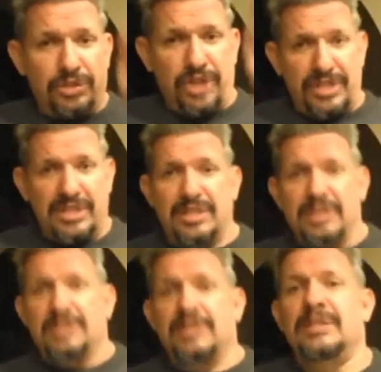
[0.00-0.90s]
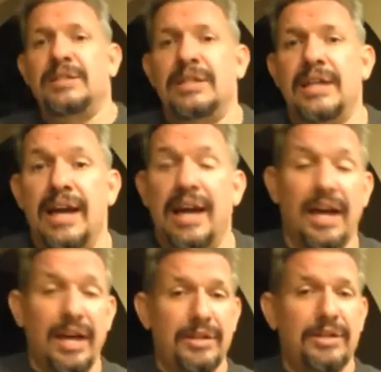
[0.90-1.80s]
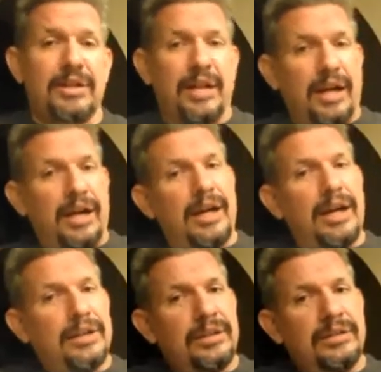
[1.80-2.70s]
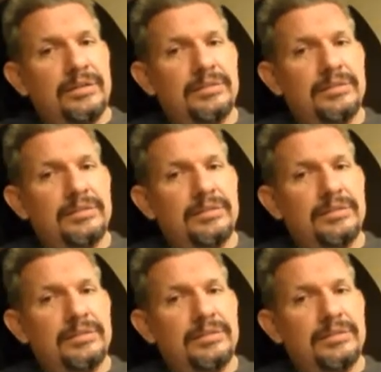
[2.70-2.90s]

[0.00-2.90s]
Justin, Heather. Hey, Heather.